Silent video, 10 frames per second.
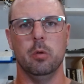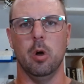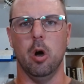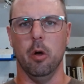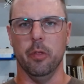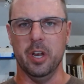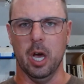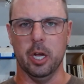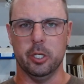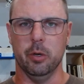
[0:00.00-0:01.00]
all the
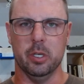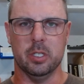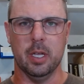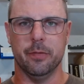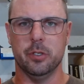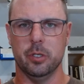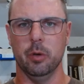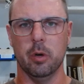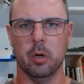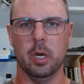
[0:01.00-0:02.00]
non-shooting stuff
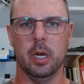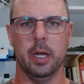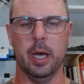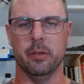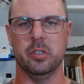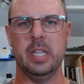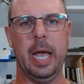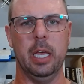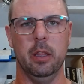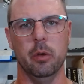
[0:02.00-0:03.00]
sooner, kind of
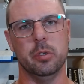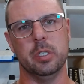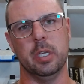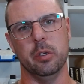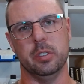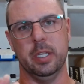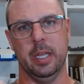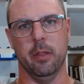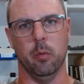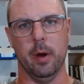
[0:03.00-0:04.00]
stacking those skills
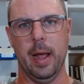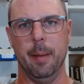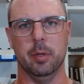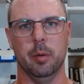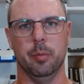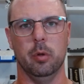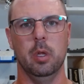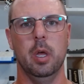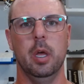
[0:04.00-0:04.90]
together where applicable,